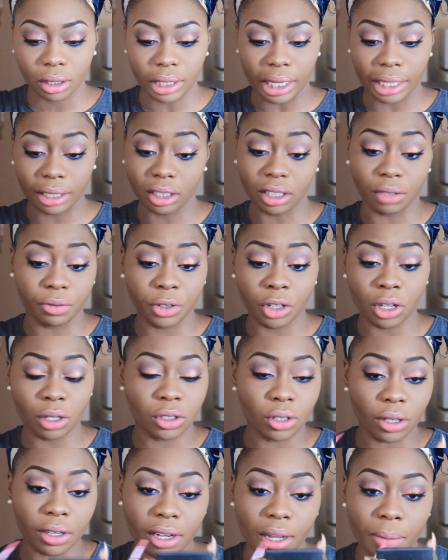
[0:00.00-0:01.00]
like the
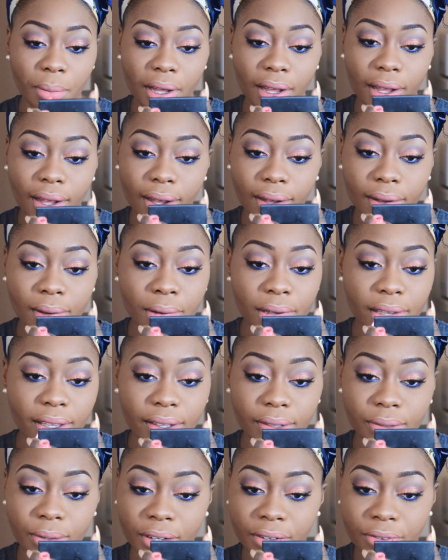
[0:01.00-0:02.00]
video talking about how
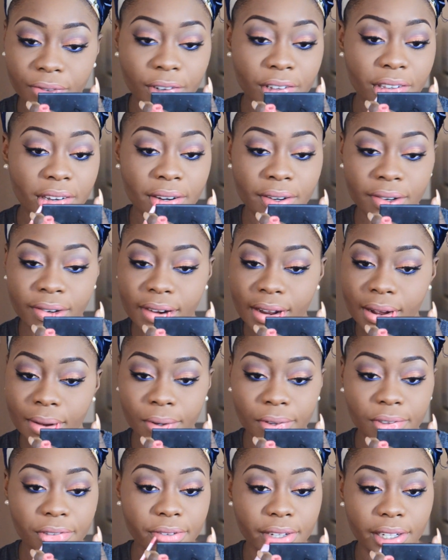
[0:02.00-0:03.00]
a 24-year-old
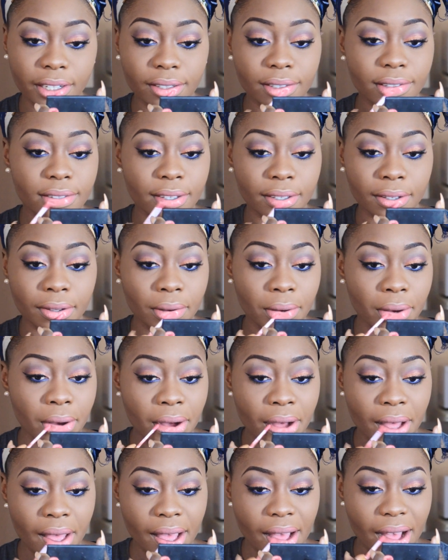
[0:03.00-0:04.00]
girl was feeling
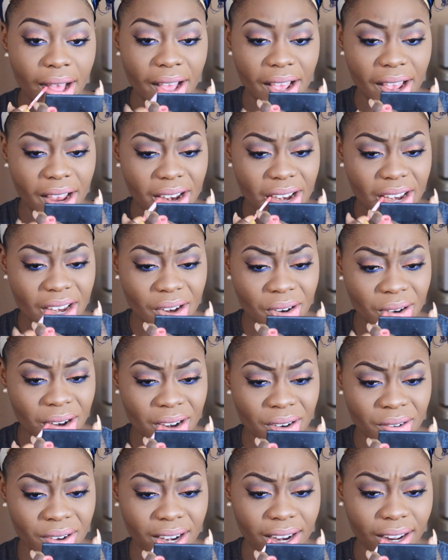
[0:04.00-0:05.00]
single, and she
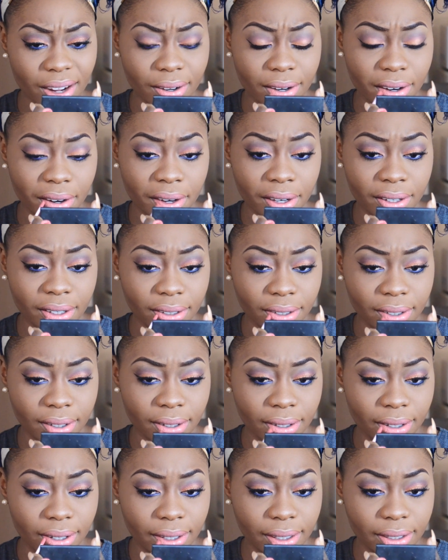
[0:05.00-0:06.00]
really encouraged the
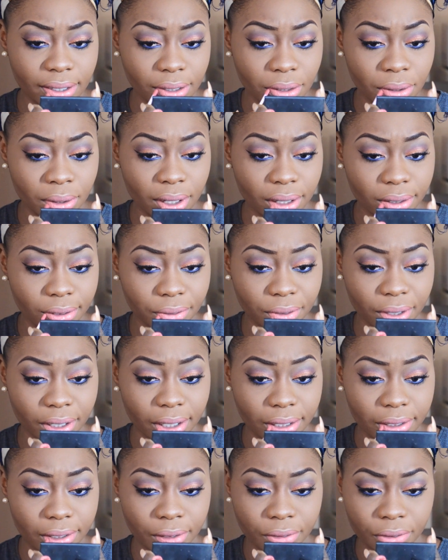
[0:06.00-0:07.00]
girl, and she told her to
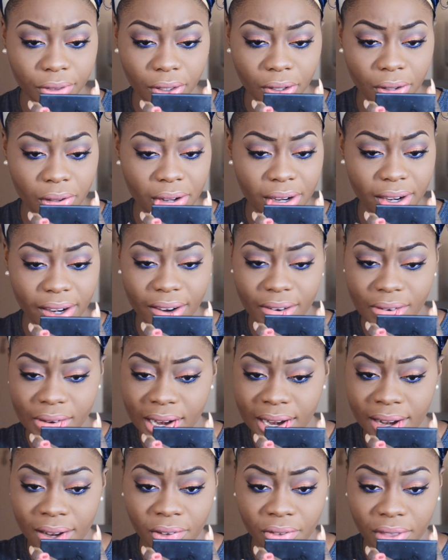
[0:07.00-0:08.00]
find herself in God. And I
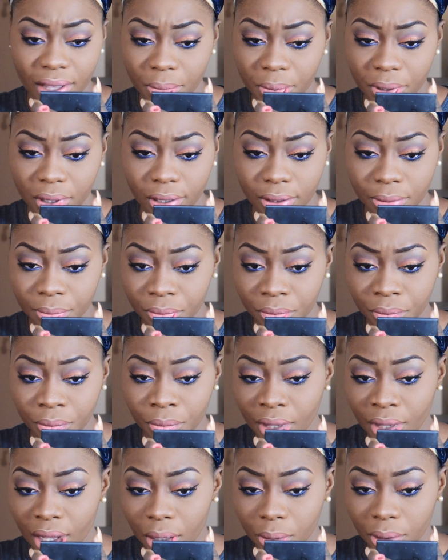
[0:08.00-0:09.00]
really love that because
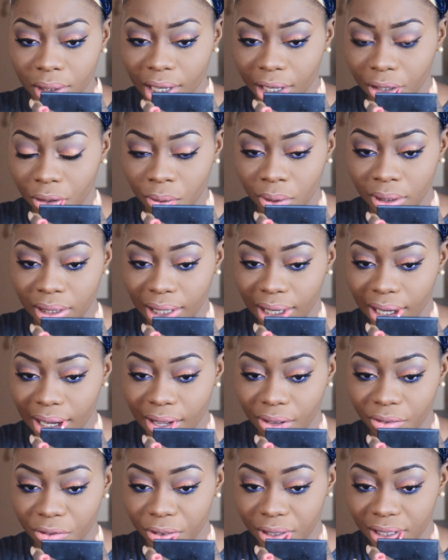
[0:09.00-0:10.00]
I mean, I know that I
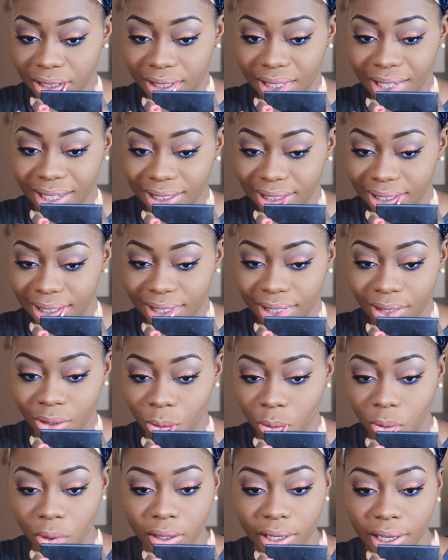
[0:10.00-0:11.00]
have fantastic
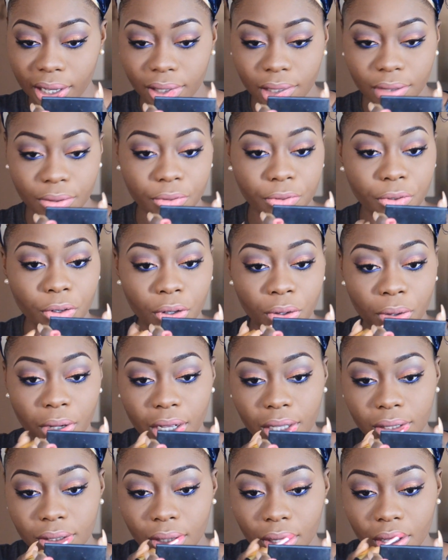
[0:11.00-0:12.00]
worded
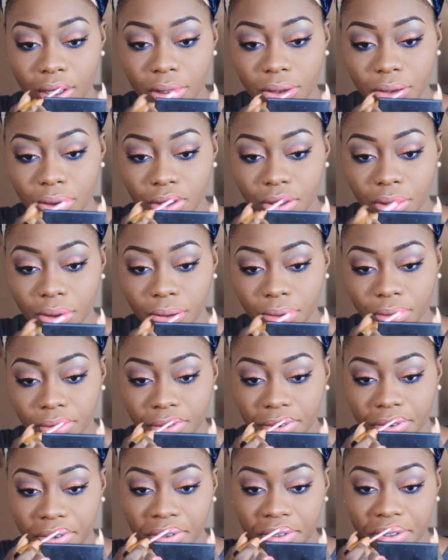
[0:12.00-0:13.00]
followers, so
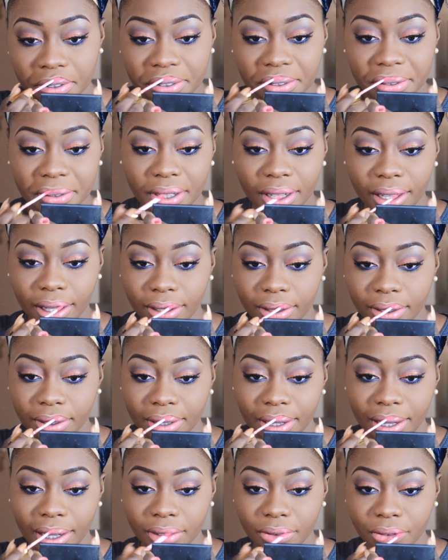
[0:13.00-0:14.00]
you also can
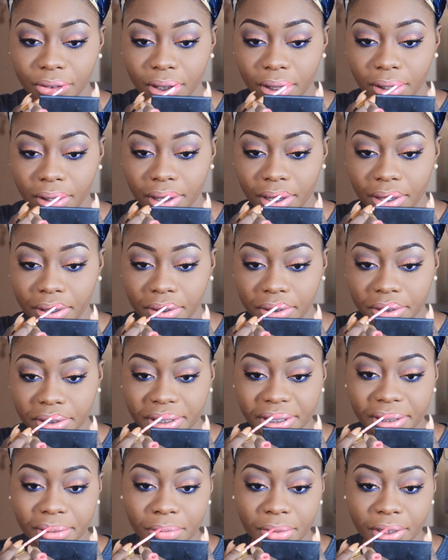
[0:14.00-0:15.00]
add value and not
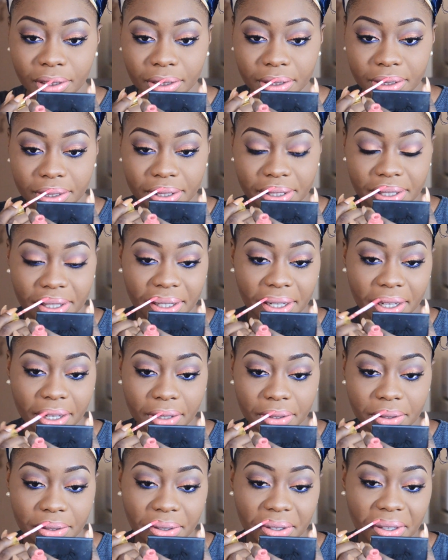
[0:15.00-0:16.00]
just me just sitting
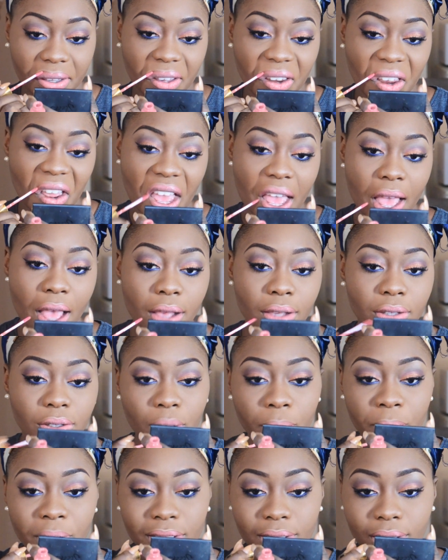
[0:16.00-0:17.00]
here talking.
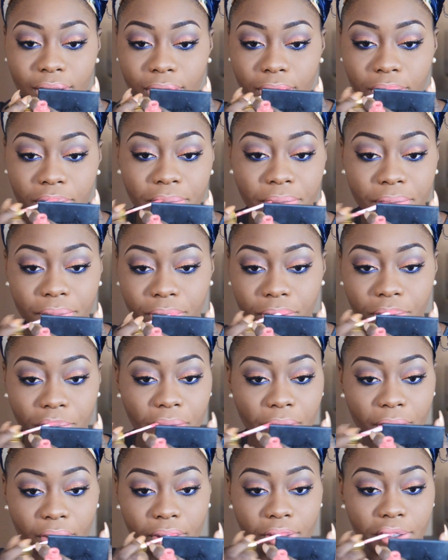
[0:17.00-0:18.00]
So basically,
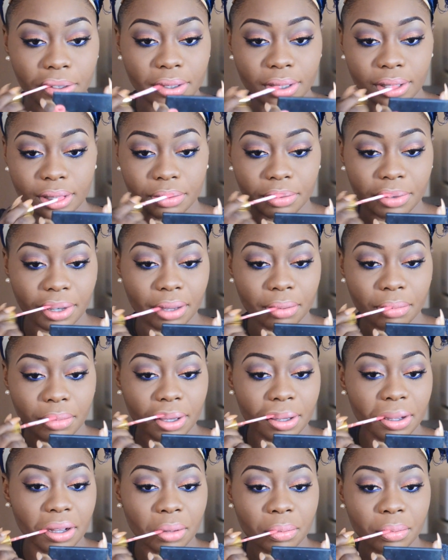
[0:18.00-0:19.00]
this is my
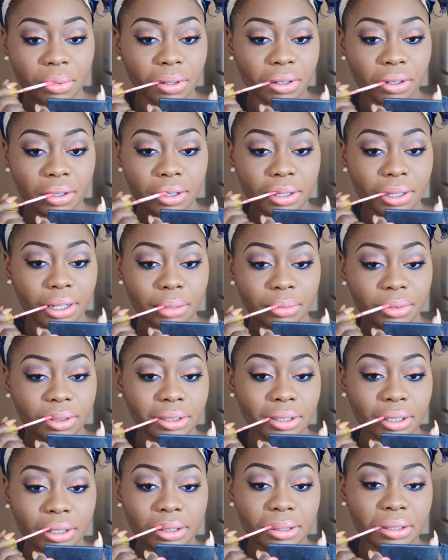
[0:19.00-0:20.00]
makeup look. I'm
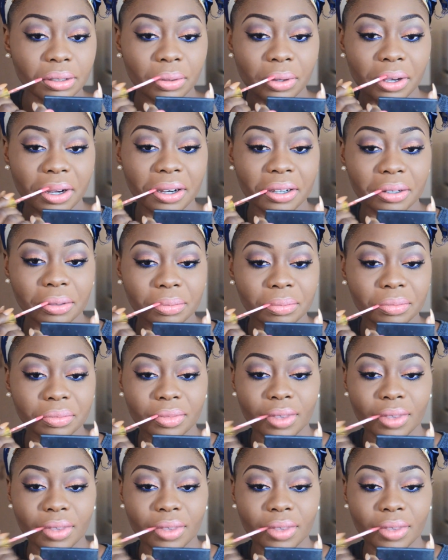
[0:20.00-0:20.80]
just going to wear